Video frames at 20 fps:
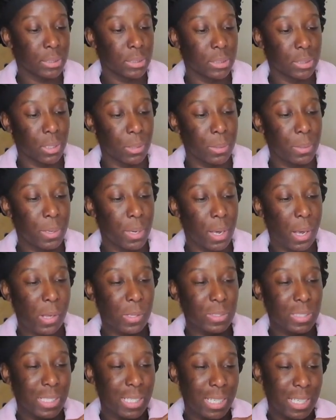So you
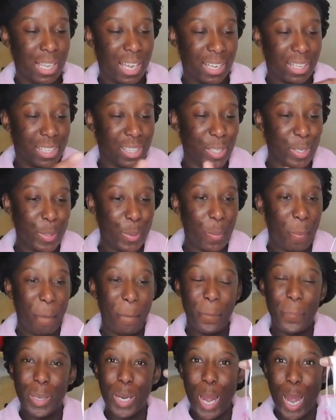hold it like a
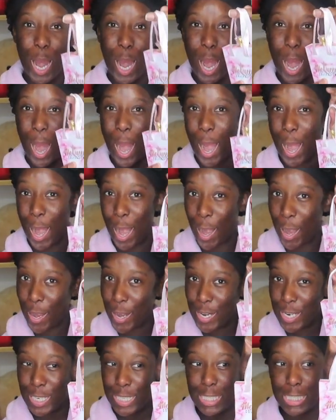little
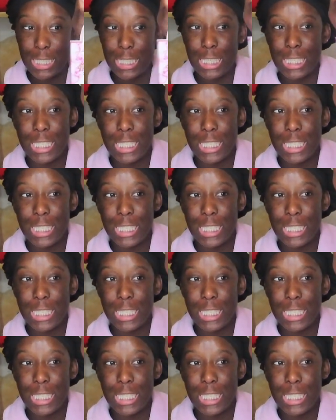purse.